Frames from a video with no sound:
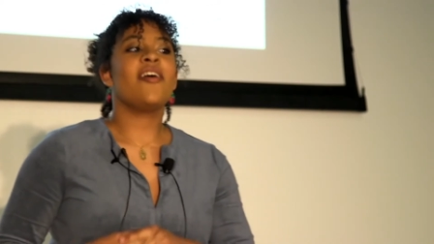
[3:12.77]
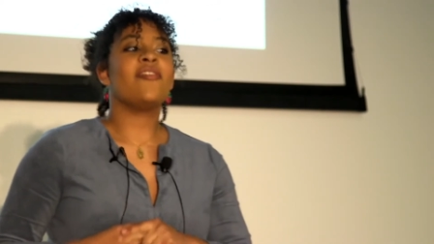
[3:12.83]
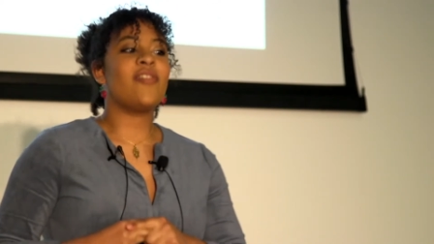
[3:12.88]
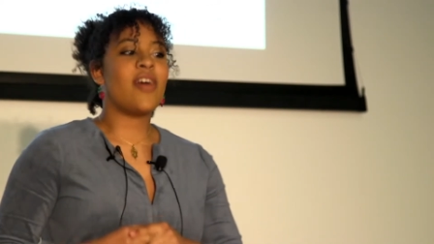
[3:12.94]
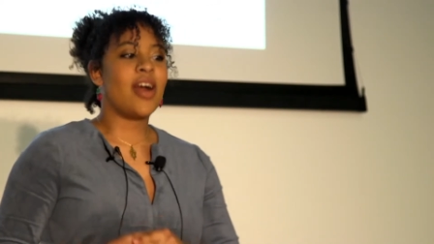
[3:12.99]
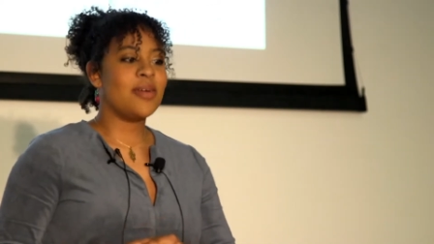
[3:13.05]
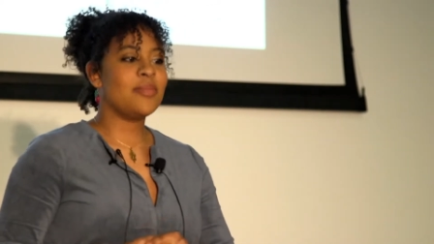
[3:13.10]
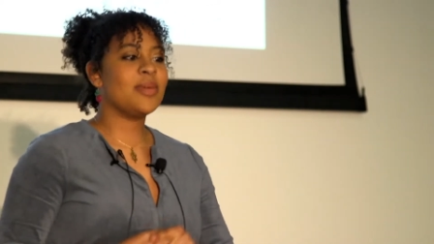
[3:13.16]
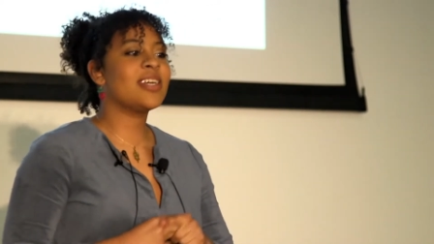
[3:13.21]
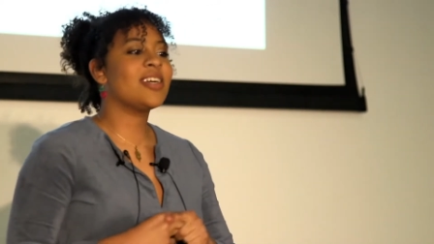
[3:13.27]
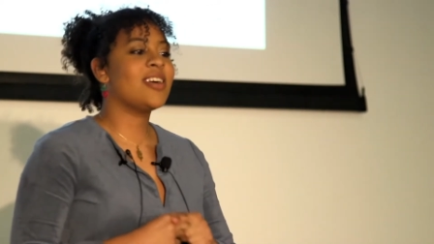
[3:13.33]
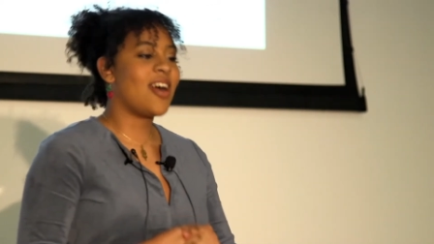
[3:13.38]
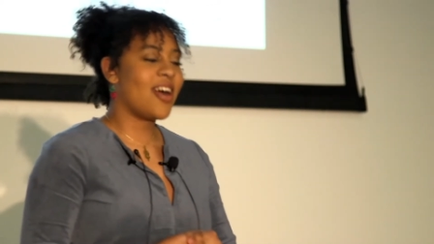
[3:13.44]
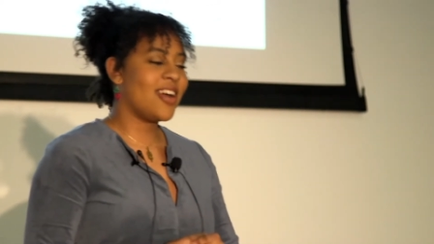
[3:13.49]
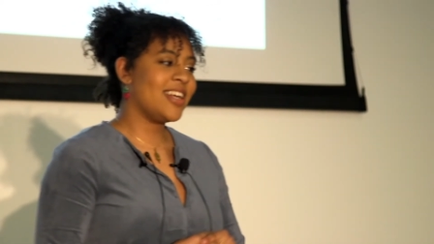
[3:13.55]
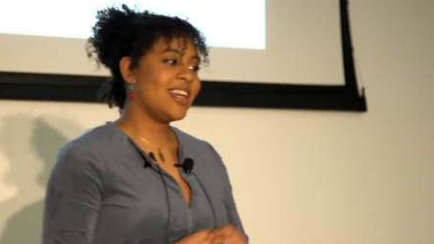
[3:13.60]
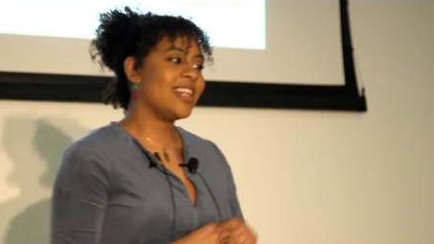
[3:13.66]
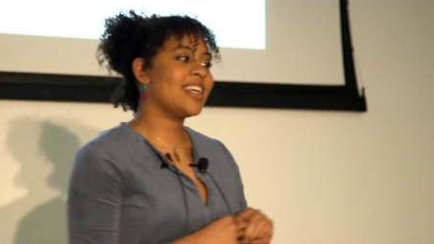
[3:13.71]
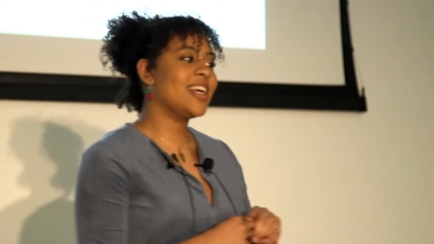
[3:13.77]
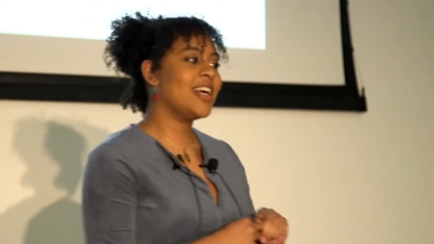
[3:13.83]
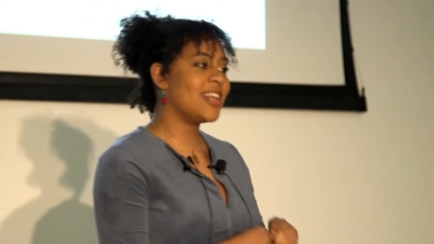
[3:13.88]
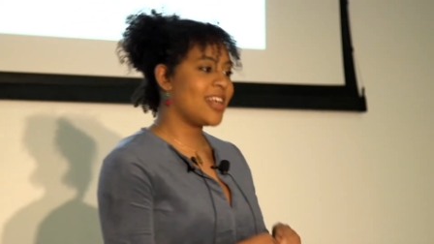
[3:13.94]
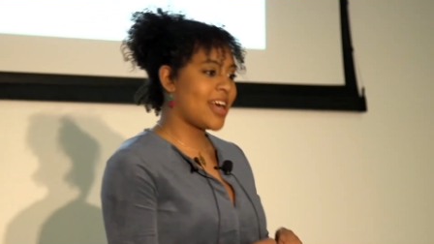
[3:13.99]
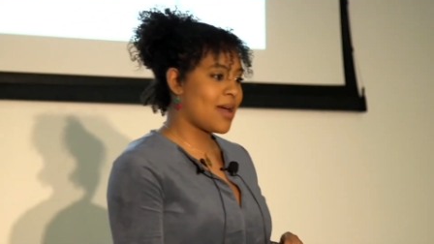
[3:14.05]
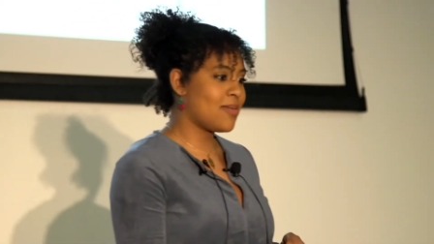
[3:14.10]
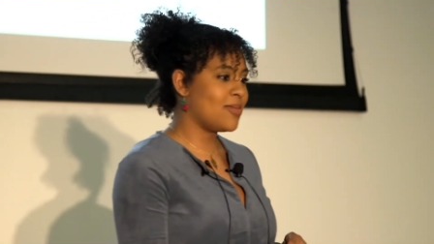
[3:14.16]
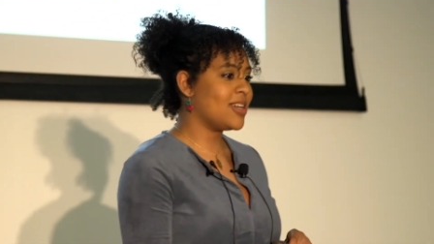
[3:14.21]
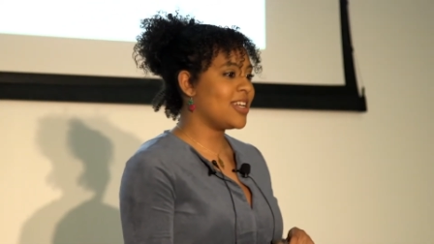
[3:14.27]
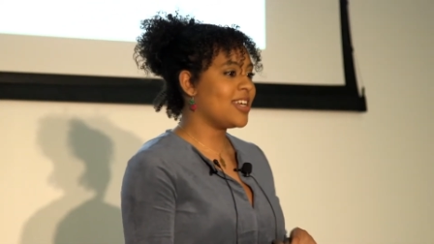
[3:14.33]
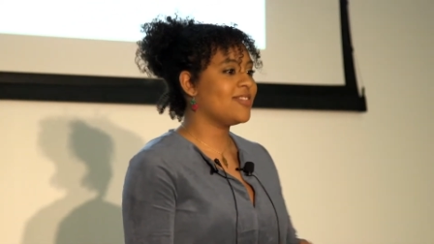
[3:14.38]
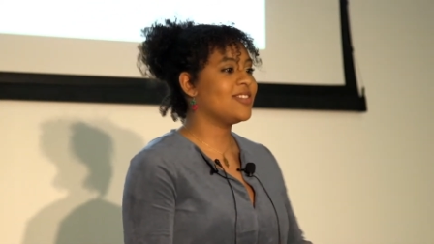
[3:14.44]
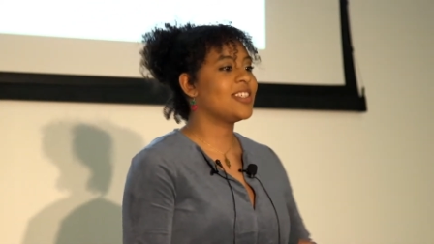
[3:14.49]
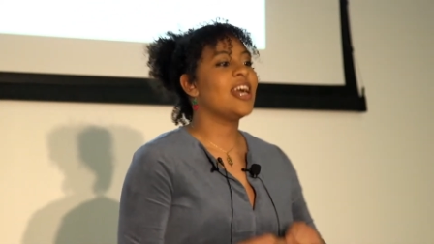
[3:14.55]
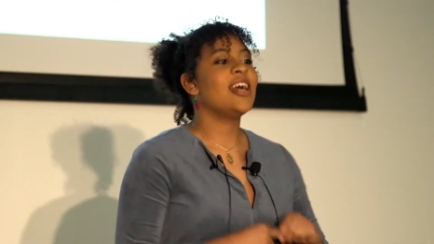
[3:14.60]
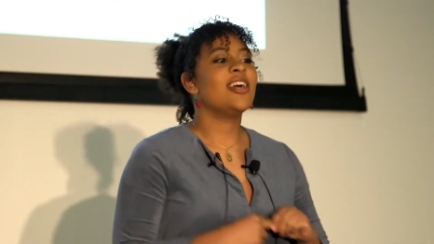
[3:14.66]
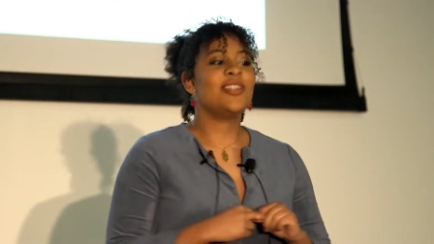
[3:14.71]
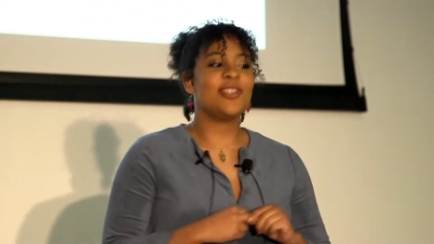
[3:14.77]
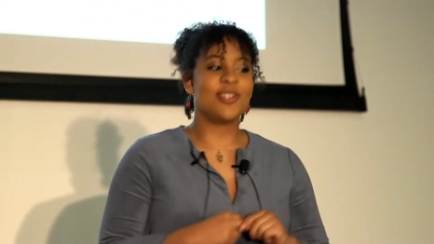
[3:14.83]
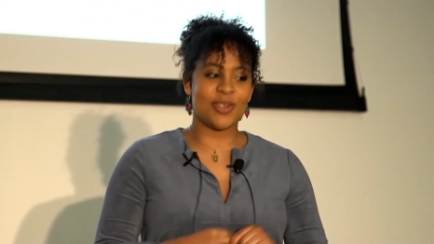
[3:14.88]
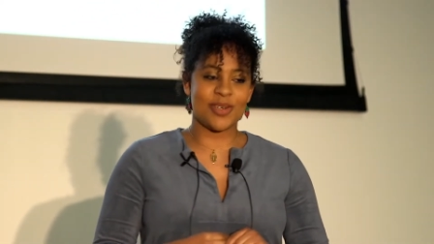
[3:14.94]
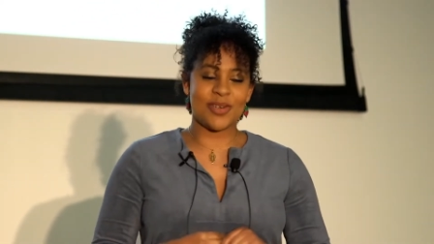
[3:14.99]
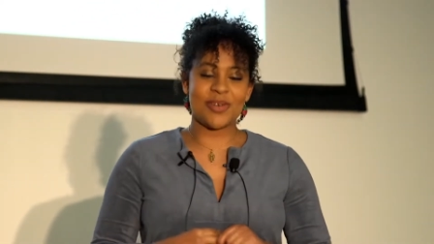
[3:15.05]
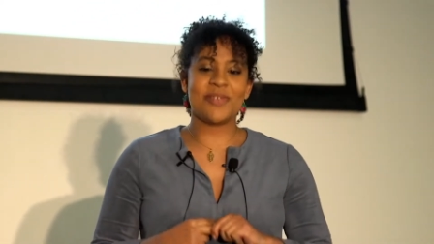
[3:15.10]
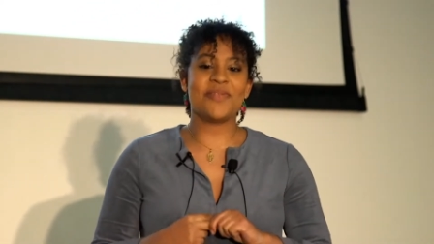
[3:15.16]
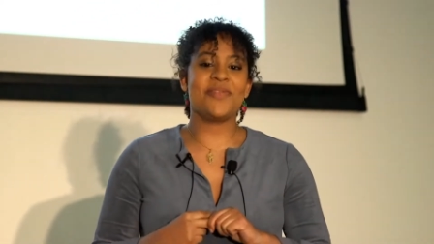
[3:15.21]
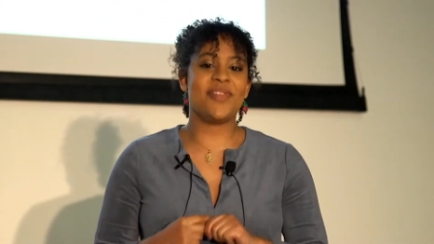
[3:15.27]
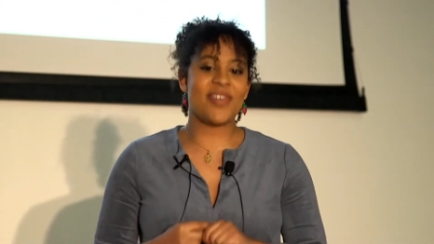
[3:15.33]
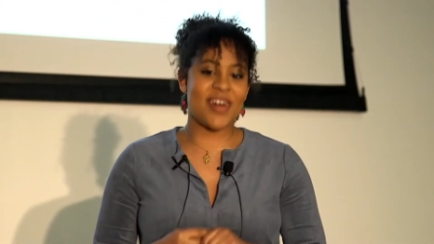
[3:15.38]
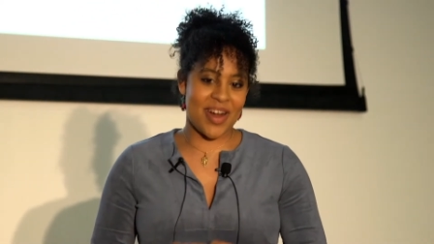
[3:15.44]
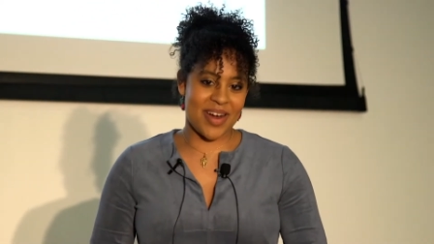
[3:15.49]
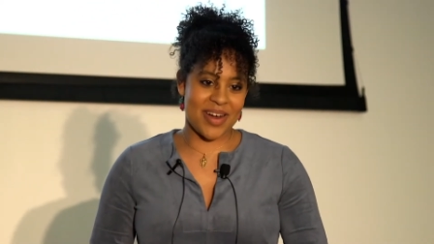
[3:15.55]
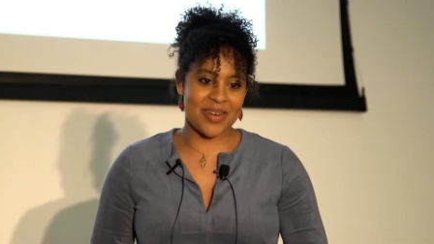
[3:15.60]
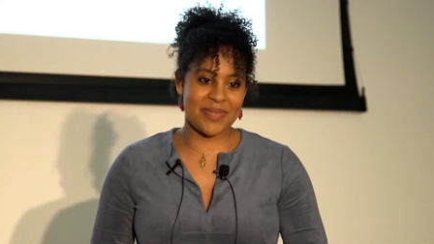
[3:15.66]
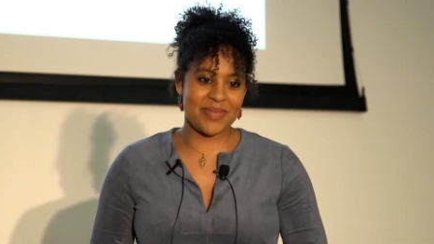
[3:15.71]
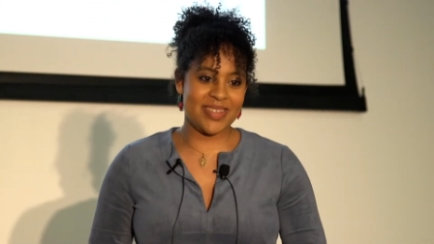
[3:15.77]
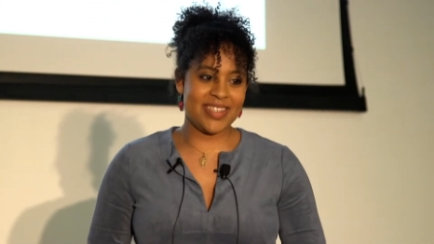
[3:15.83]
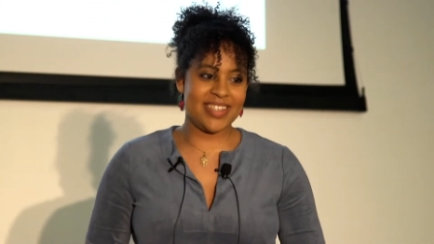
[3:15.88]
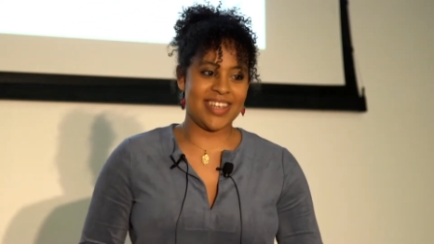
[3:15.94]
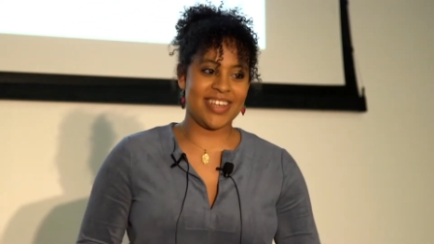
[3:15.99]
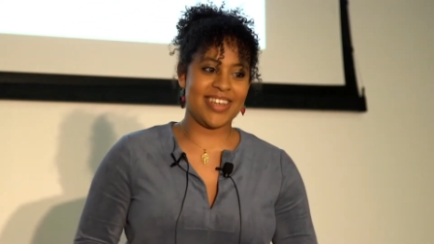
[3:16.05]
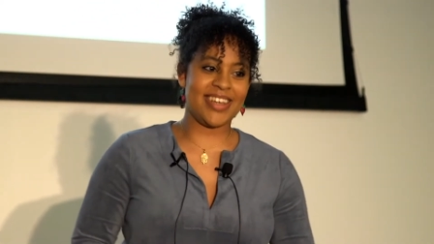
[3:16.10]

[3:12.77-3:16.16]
Farm and Garden Collaboratives Drew Farms.